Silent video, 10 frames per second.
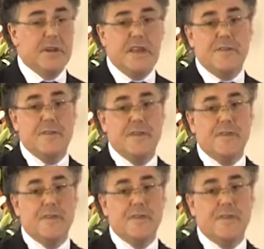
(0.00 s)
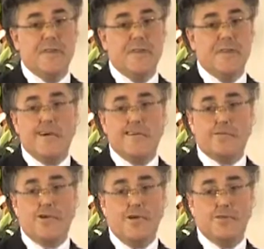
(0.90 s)
If you can identify the
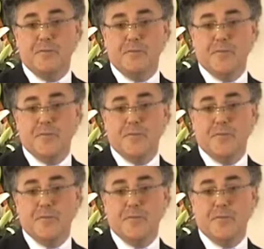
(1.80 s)
problem,